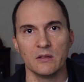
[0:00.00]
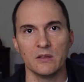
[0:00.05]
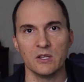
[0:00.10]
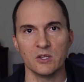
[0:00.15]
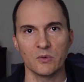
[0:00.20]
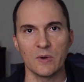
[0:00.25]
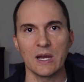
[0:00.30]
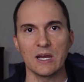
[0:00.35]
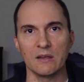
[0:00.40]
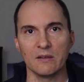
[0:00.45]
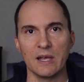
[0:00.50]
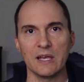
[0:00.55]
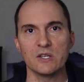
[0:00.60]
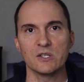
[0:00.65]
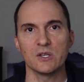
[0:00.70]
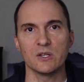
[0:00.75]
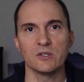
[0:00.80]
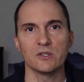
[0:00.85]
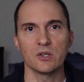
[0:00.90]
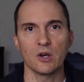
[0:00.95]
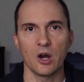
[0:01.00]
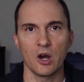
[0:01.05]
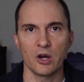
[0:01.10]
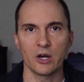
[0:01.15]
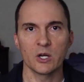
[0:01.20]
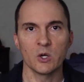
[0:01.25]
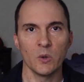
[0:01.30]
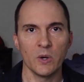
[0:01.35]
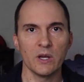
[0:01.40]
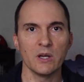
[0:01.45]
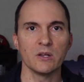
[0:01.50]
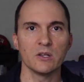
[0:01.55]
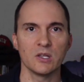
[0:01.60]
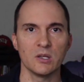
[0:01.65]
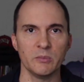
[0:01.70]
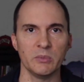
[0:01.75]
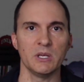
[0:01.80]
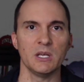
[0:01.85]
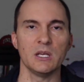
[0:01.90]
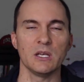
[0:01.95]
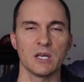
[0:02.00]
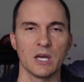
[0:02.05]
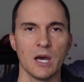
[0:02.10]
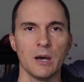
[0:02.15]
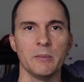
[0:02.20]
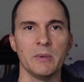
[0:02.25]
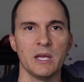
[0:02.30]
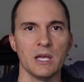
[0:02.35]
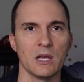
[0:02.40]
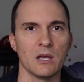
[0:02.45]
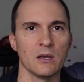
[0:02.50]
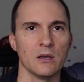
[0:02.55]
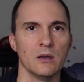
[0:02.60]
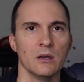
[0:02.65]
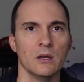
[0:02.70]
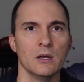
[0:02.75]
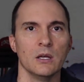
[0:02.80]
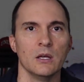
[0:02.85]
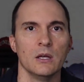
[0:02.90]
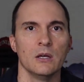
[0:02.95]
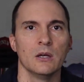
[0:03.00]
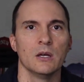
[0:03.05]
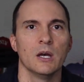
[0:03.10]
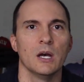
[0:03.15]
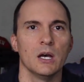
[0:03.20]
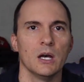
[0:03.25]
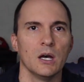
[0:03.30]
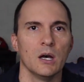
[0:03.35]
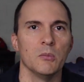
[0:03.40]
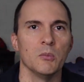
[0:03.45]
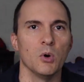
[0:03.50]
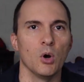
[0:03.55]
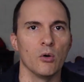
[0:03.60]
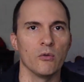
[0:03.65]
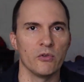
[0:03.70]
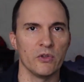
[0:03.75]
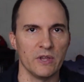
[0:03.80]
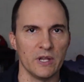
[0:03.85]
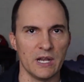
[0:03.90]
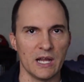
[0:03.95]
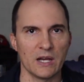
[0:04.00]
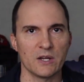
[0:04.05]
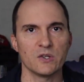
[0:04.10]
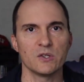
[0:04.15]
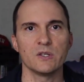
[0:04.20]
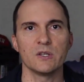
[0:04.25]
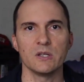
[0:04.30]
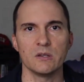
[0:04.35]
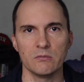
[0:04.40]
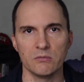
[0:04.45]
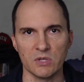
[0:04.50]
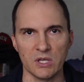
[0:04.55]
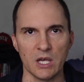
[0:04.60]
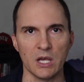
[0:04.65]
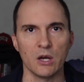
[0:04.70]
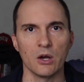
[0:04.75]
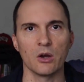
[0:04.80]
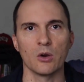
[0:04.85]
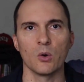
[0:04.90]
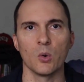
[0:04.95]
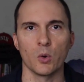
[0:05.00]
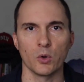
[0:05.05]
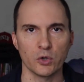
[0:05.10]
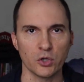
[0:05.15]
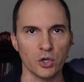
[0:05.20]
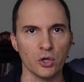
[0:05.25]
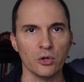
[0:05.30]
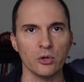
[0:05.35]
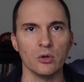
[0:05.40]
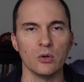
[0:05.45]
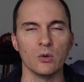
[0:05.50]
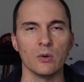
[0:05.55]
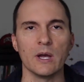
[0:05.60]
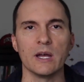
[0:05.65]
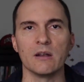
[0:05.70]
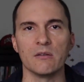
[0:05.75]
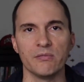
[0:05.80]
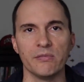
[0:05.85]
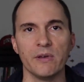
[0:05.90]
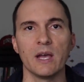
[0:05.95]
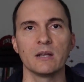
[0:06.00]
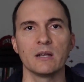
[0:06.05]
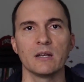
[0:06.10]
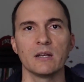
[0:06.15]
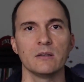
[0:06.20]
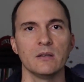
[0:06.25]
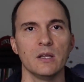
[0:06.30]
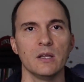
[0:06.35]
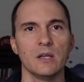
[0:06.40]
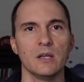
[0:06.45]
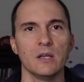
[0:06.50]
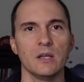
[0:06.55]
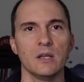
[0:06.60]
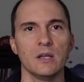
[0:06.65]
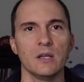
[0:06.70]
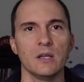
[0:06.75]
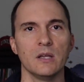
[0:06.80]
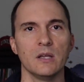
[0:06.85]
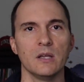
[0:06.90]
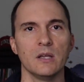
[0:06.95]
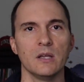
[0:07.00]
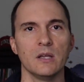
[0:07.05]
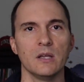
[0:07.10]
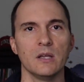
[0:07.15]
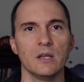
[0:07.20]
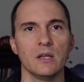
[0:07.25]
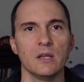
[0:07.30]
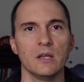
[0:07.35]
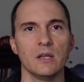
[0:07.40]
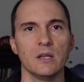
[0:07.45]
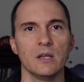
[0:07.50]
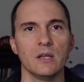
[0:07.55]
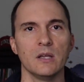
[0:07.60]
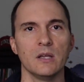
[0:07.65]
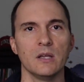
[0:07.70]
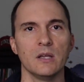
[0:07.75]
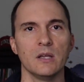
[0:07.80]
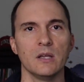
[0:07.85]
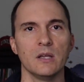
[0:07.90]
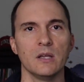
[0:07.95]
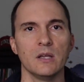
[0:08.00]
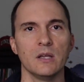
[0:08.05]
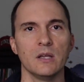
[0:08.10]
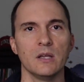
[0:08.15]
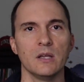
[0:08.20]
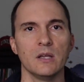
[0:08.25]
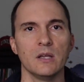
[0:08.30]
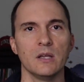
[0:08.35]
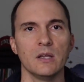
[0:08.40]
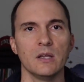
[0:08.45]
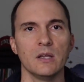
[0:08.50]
These regulations are going to be coming um, over the next year or two and affecting probably eventually every industry.